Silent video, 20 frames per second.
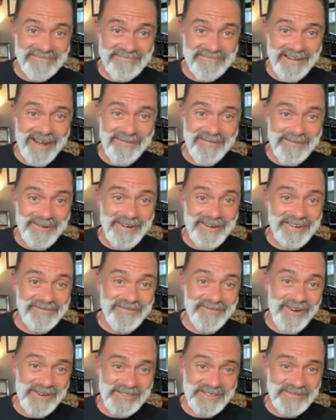the pub or in
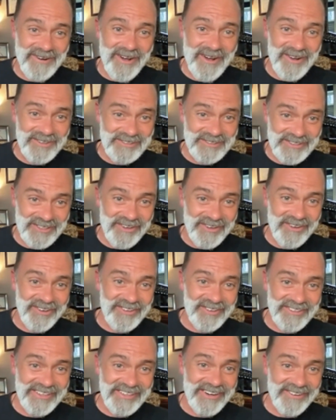Roy's Rolls
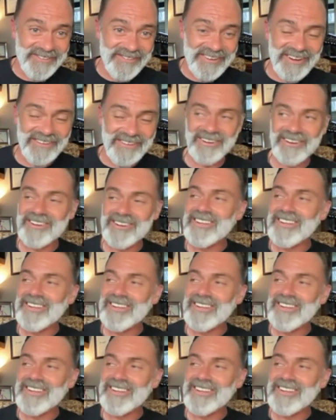or, you know, whatever.